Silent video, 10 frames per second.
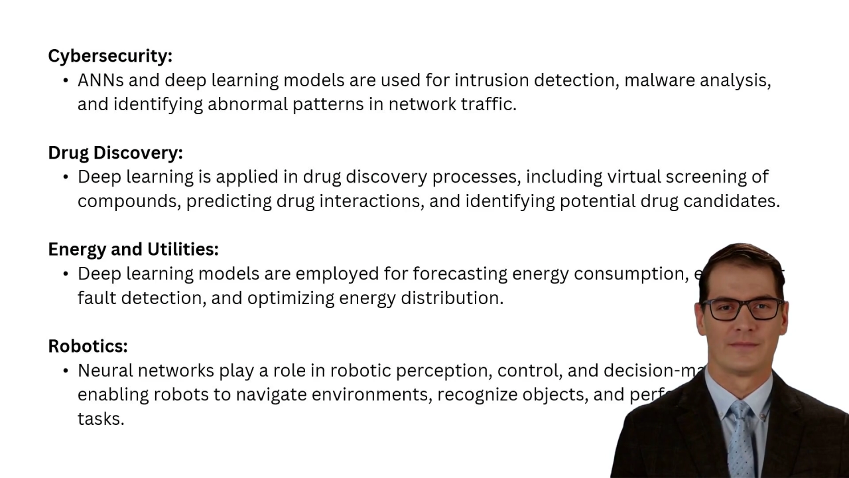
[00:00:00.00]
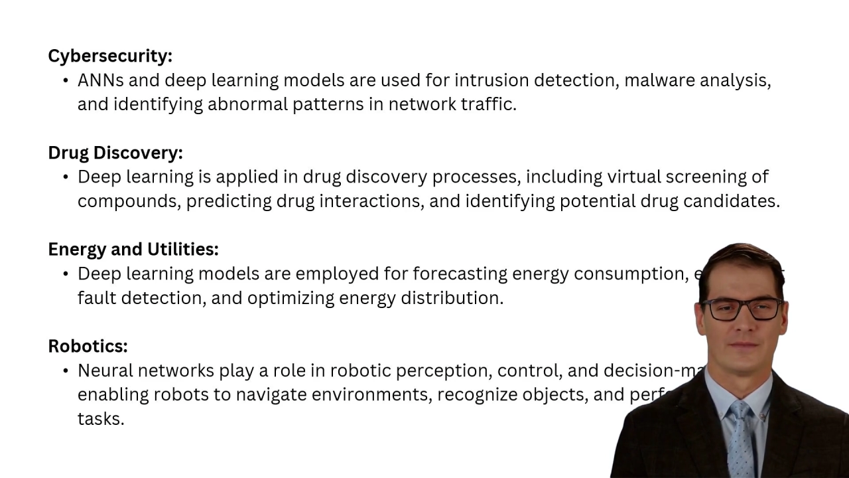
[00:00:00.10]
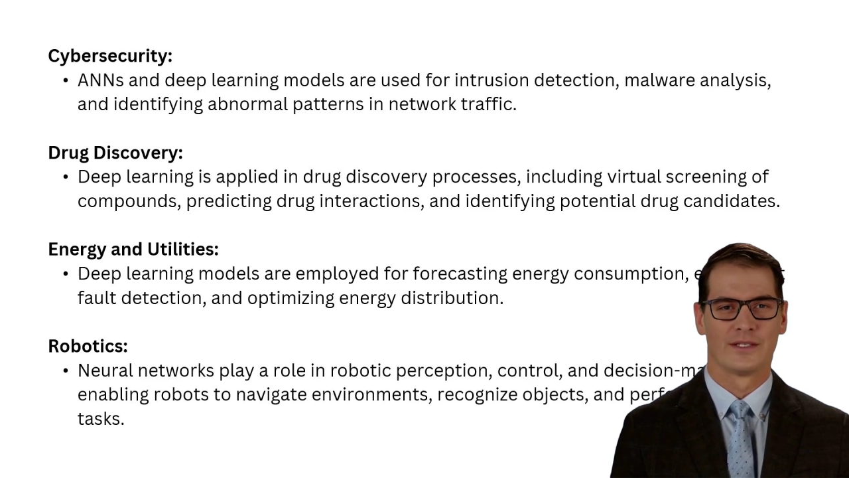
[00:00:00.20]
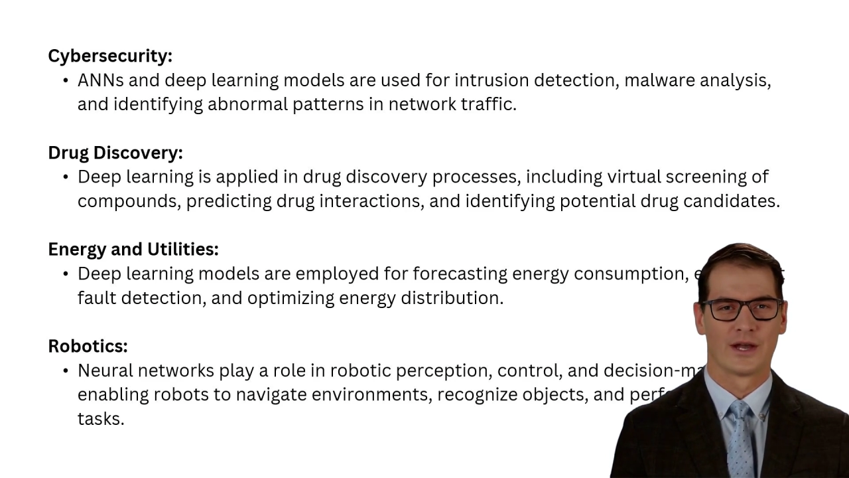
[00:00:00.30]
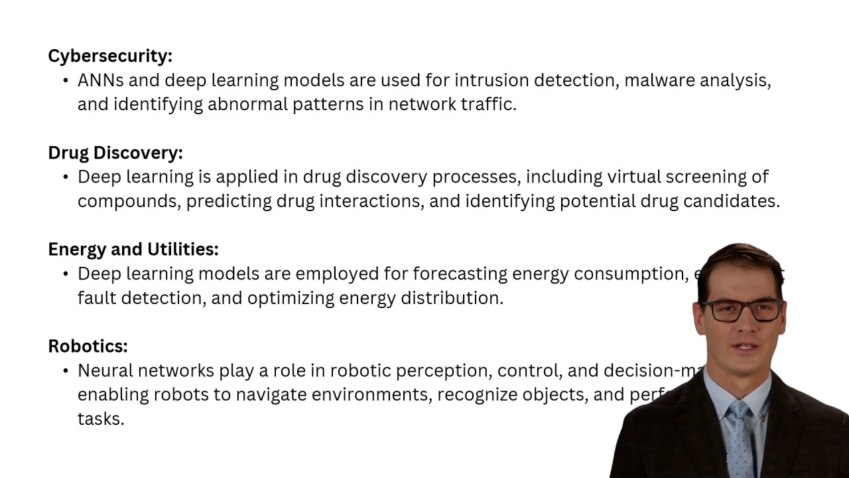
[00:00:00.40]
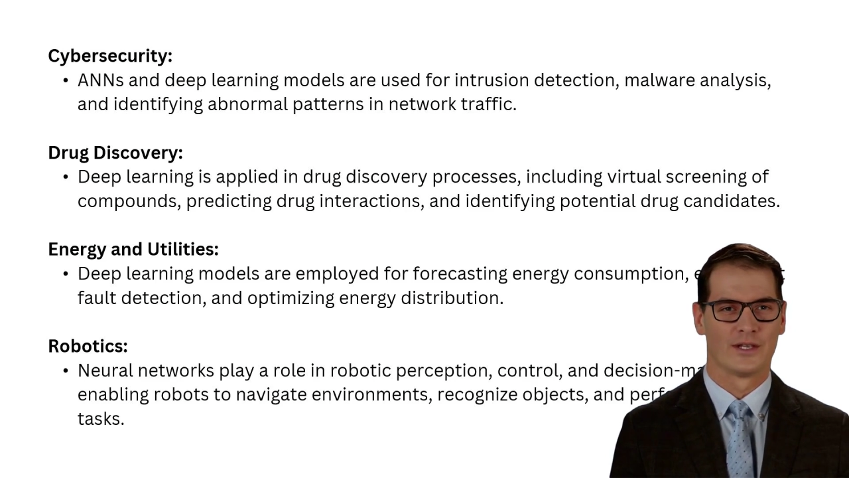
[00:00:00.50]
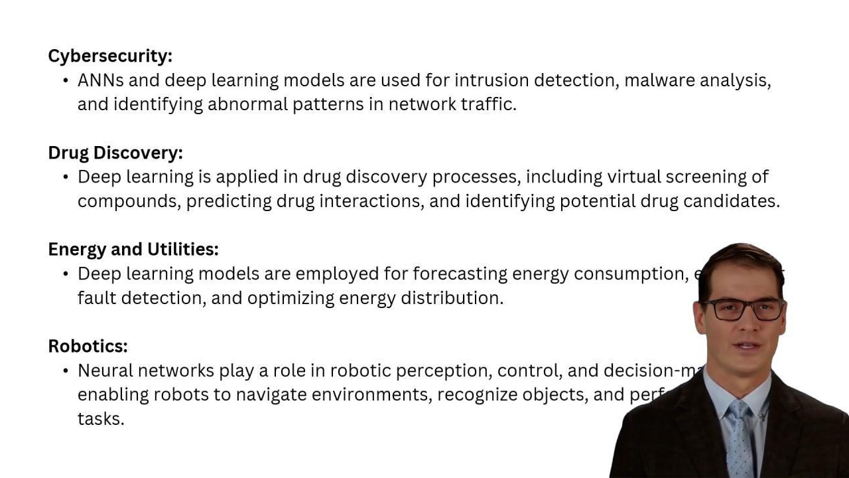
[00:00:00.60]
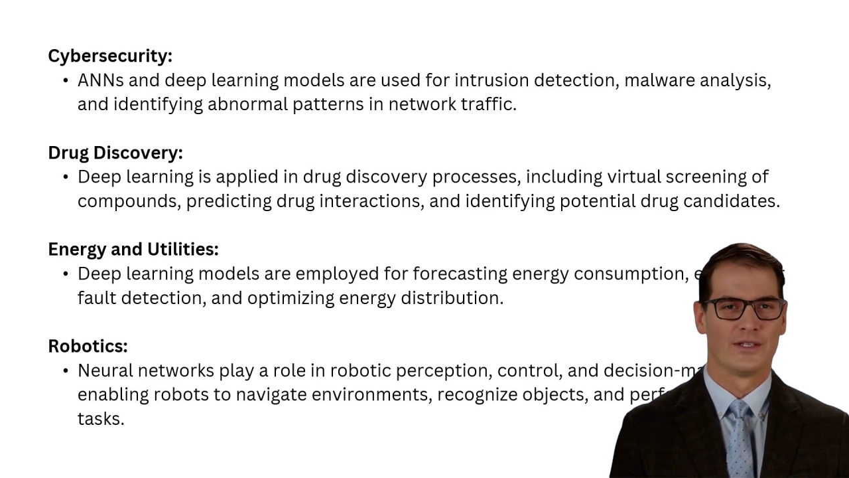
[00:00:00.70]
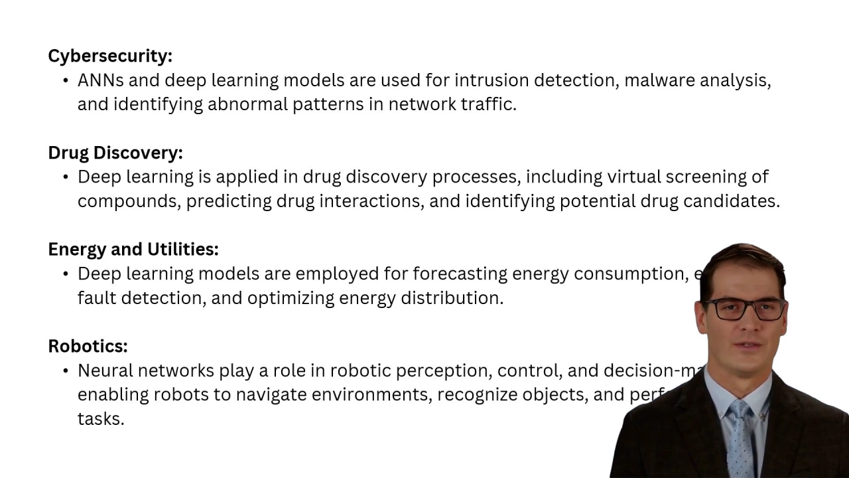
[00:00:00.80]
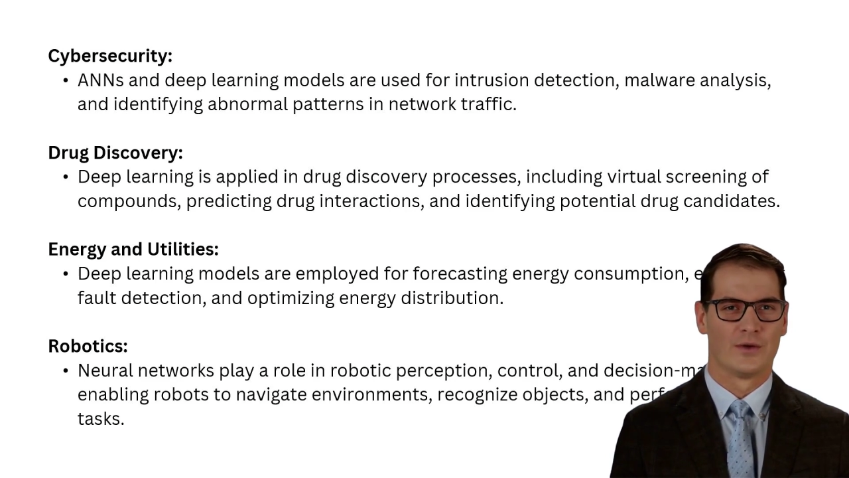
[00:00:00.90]

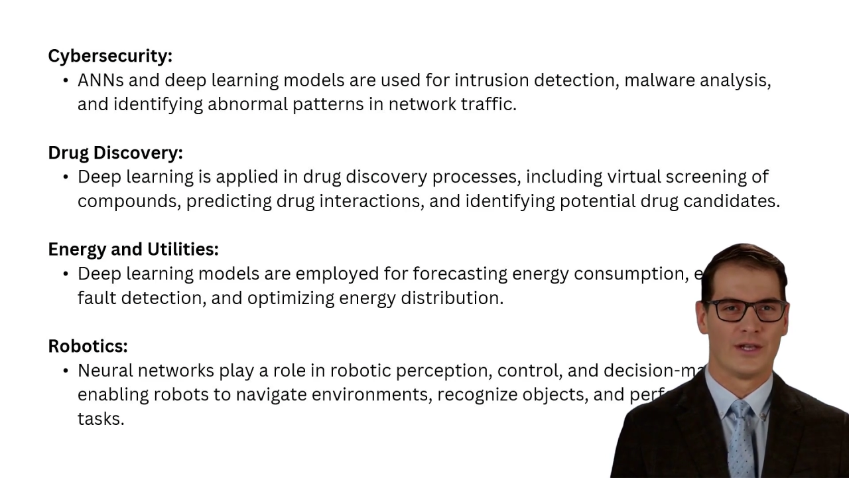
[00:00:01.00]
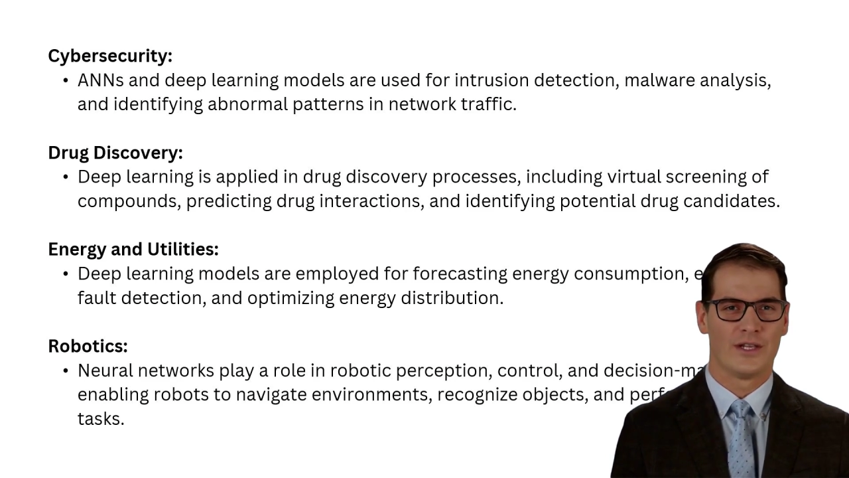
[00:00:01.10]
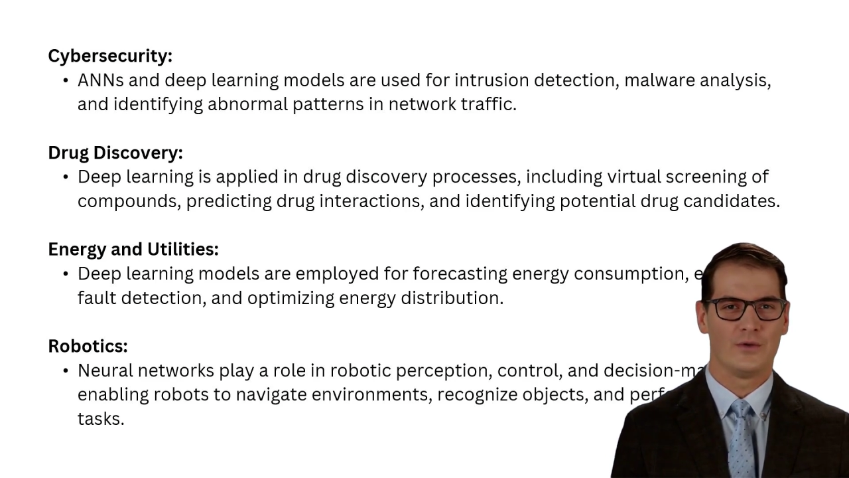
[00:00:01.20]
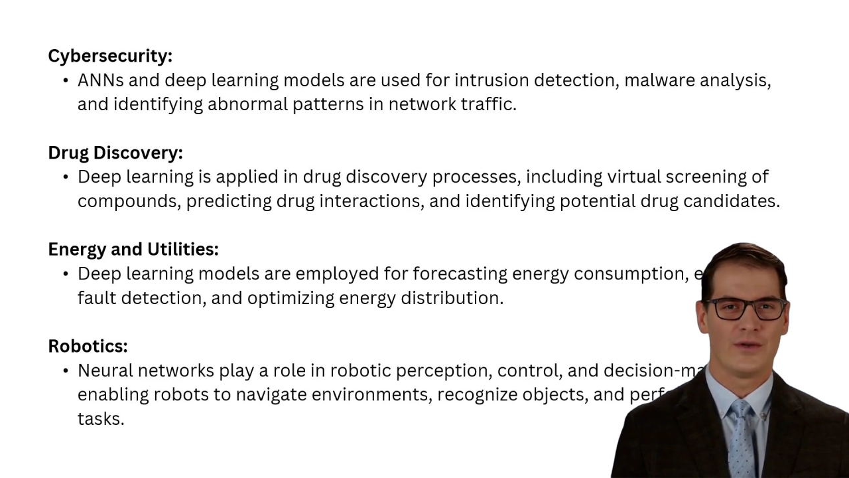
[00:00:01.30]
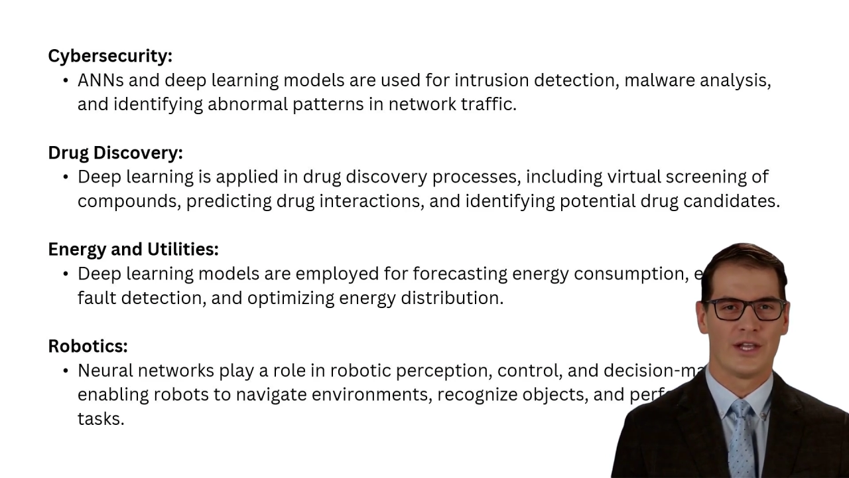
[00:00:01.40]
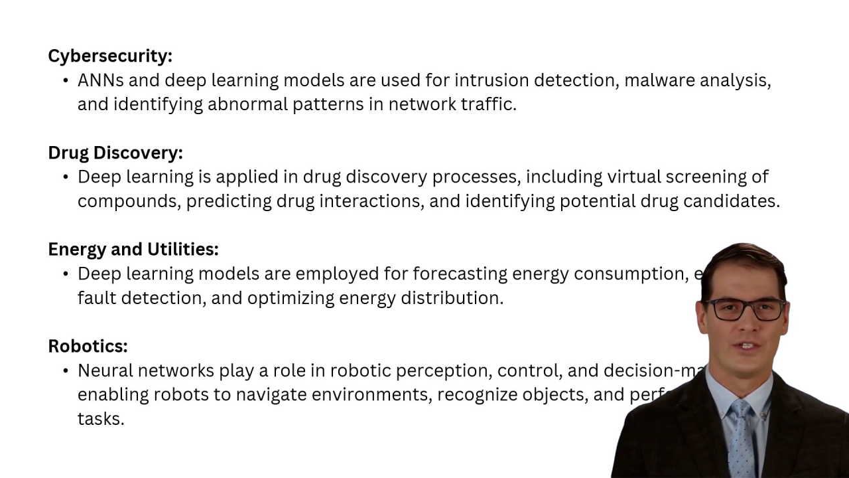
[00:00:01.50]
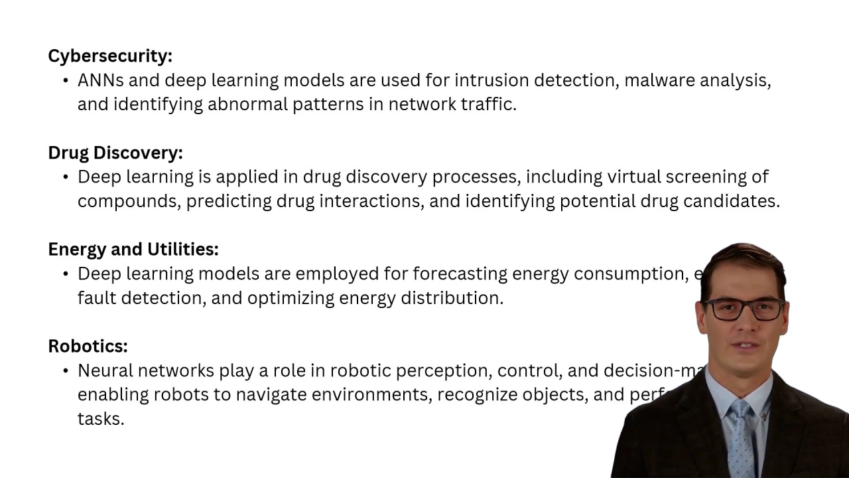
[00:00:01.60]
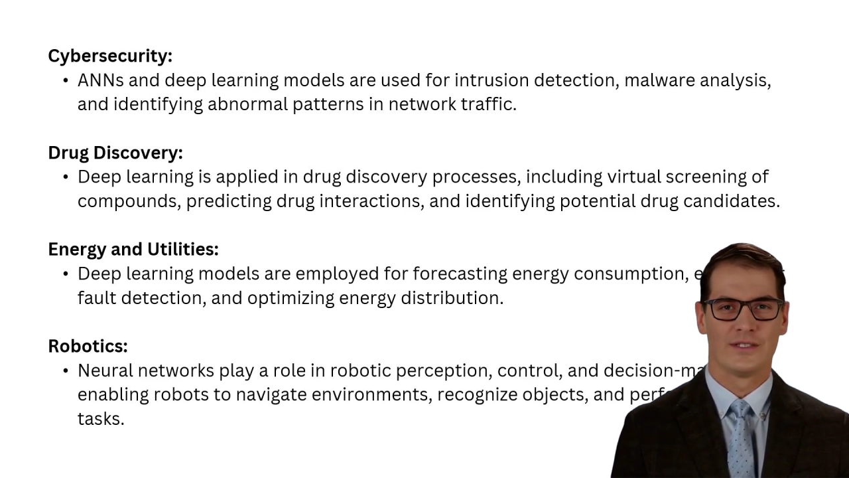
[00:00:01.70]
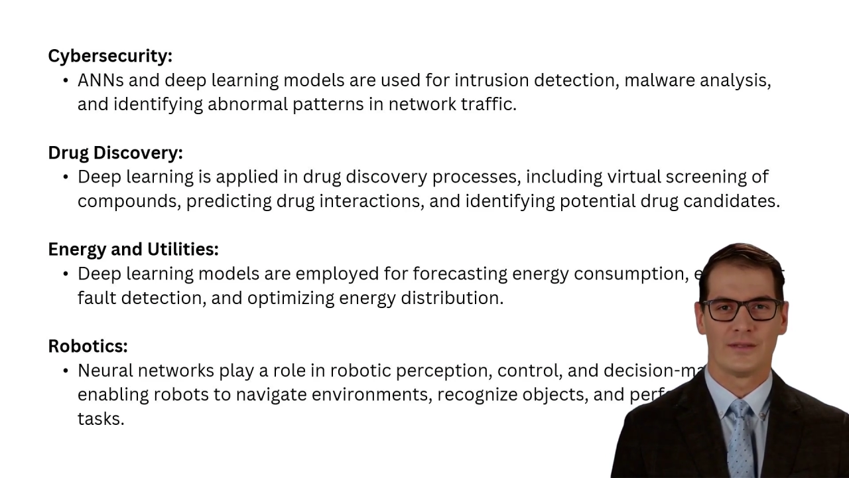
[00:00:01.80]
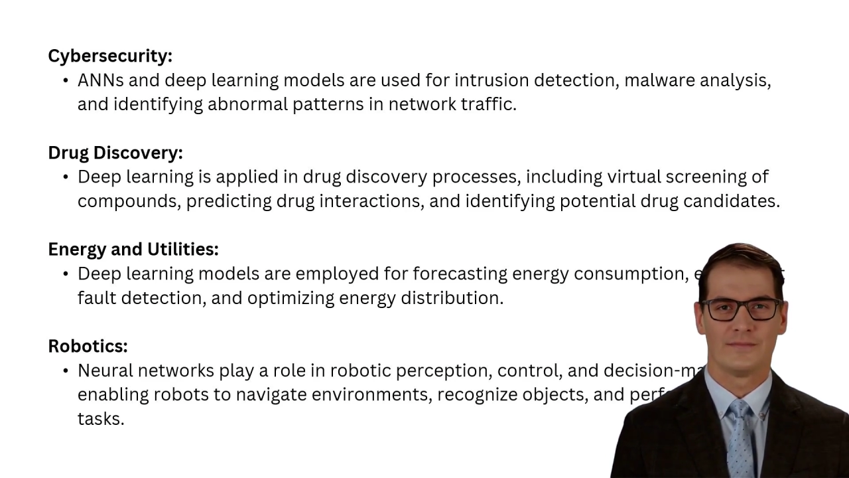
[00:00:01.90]
calculating drug interactions,